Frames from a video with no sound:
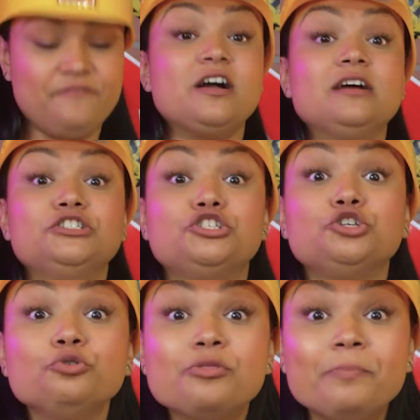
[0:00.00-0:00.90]
I've got
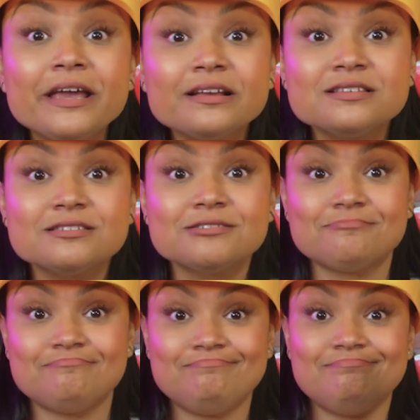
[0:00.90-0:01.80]
toothpicks,
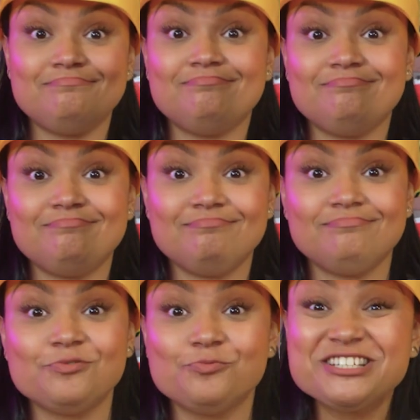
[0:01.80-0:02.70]

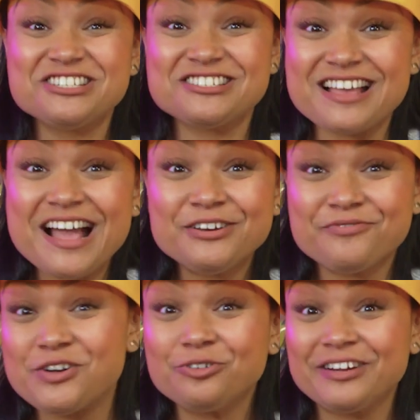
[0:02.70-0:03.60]
which is kind
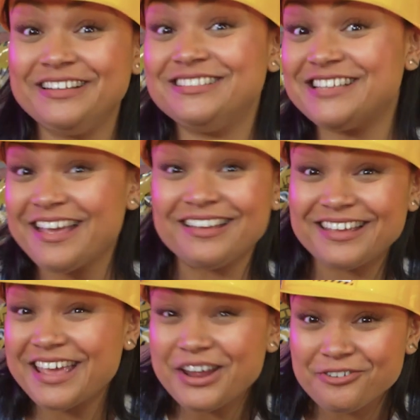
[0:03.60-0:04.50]
of already taken
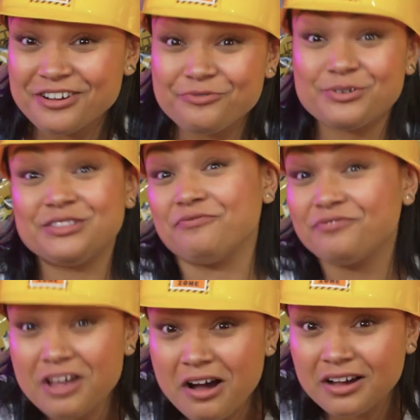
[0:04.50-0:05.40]
care of with the
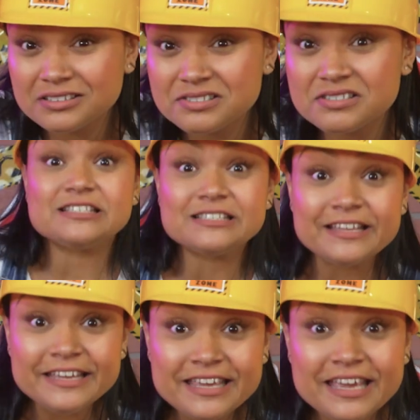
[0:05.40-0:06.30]
floss. A
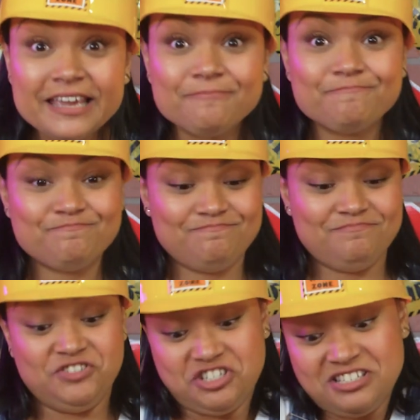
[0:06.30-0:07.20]
slinky,
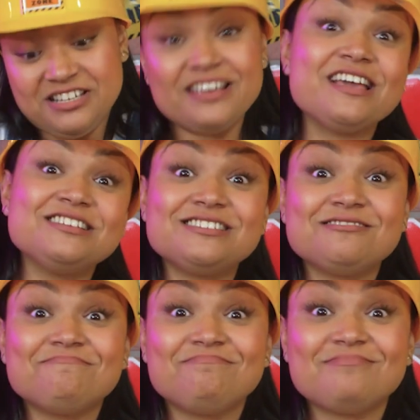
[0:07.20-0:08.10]
just in
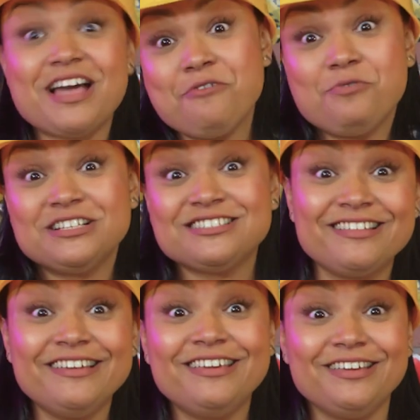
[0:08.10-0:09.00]
case I want a
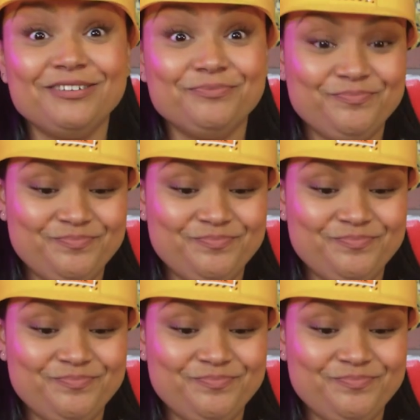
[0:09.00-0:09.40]
slinky.